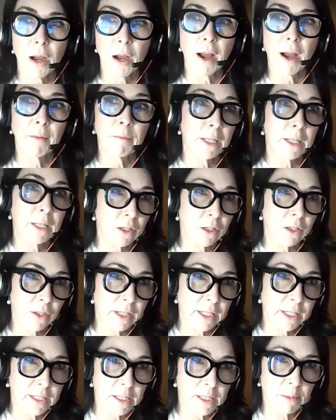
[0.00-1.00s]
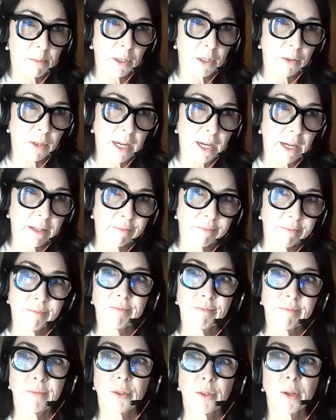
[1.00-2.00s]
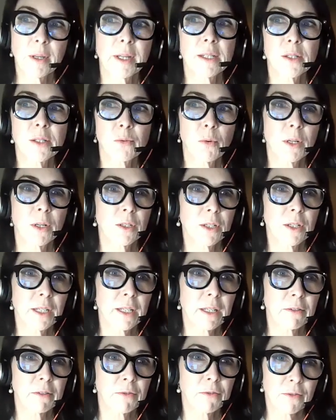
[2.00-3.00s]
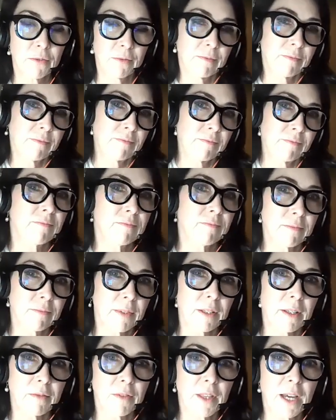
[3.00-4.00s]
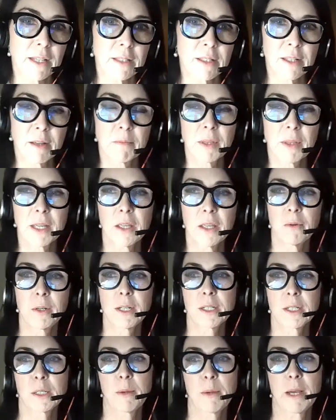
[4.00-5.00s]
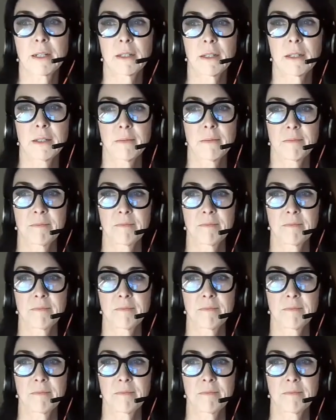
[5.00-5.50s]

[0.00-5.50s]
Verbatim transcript: I've been curious about that, so I guess wondering if if that's something you would expect.